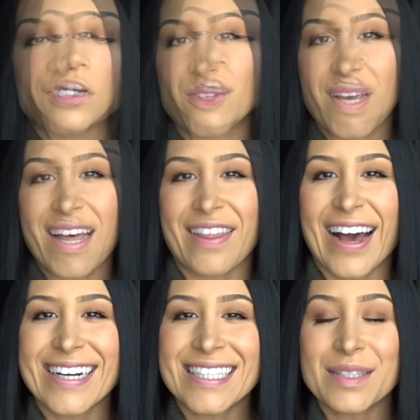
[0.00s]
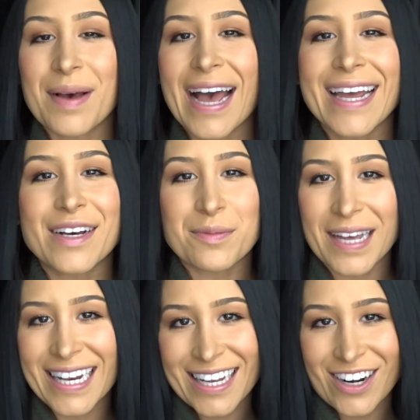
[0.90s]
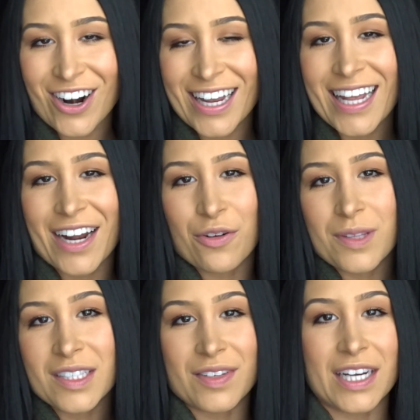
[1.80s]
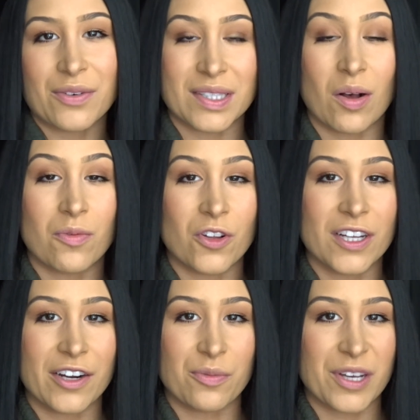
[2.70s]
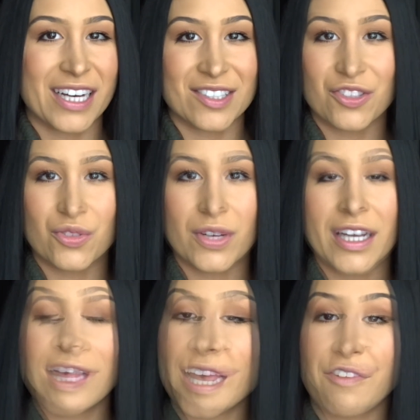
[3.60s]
So yeah, that is my opinion on it. I hope this video was helpful and I hope you guys enjoyed.